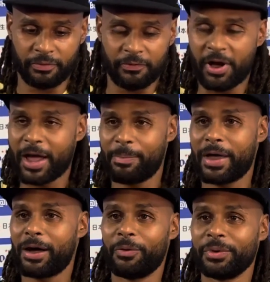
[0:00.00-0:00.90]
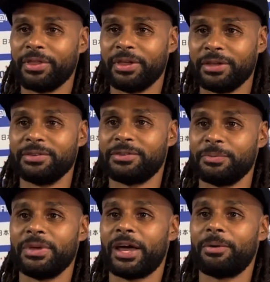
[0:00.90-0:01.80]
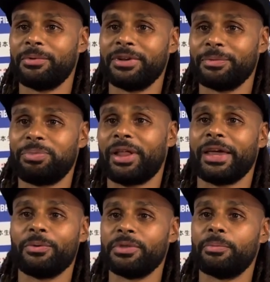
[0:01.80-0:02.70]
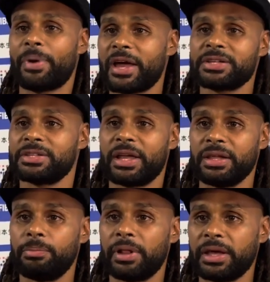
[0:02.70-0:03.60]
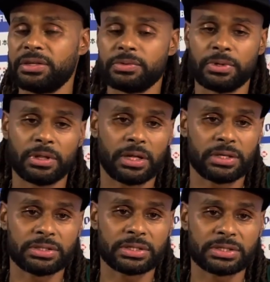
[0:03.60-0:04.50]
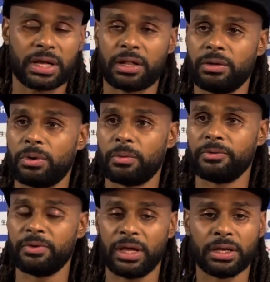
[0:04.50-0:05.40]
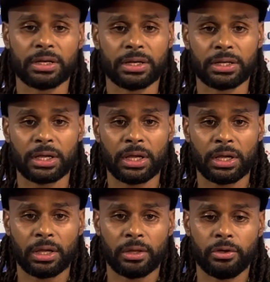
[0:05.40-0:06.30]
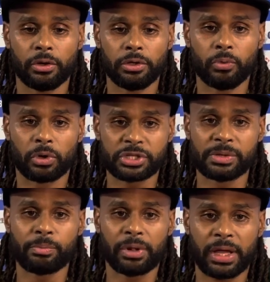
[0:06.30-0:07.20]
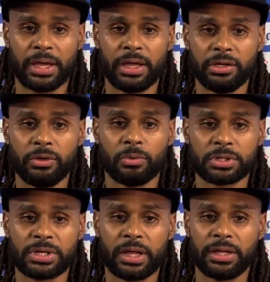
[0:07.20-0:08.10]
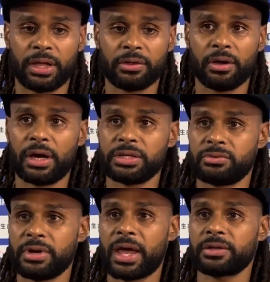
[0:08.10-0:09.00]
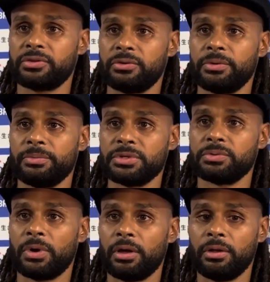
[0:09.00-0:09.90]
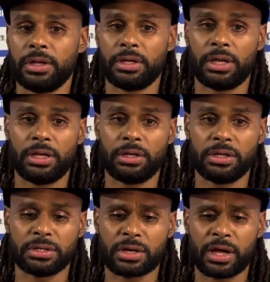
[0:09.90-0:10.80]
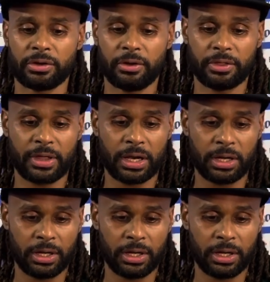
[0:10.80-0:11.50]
firepower within to be able to play with the passion that he plays with, and it's exactly what we've needed. And you watch him play and you watch how the other guys react to him as well, and he's kind of got that